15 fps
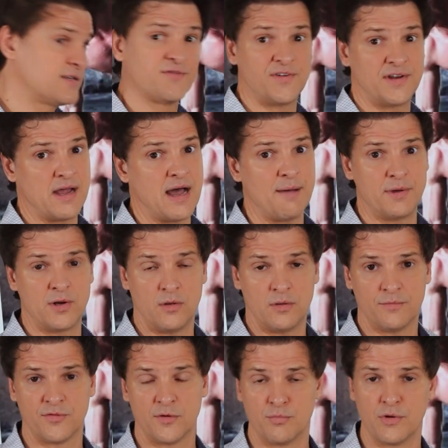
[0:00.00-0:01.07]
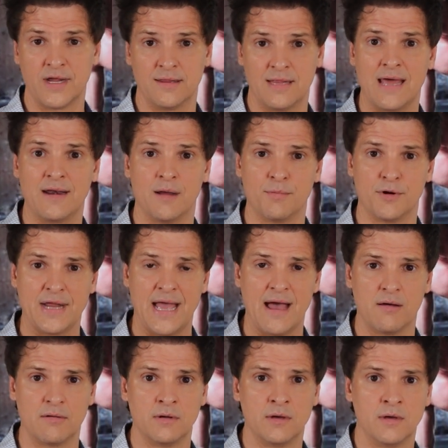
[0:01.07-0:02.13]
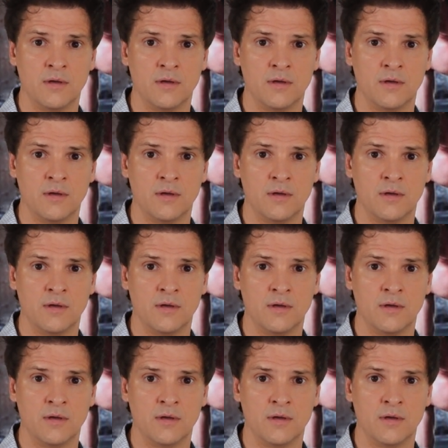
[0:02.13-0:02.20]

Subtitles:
phenomenal for bringing that number down.